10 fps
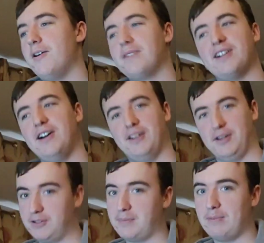Oh my god,
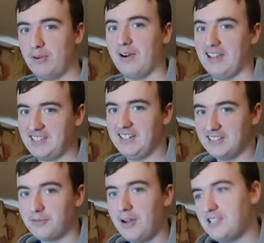loads of people are asking
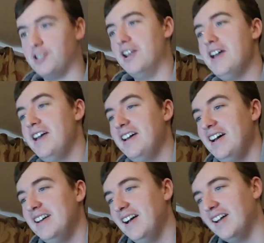this question.
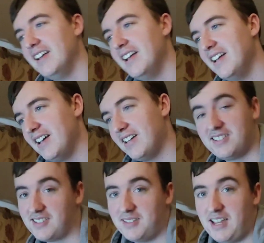
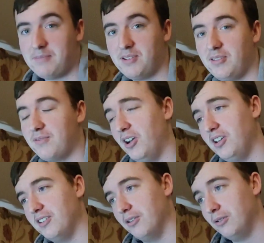It's absolutely
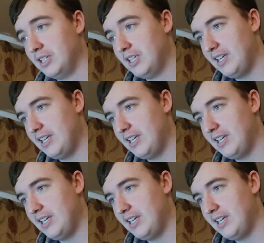fine though.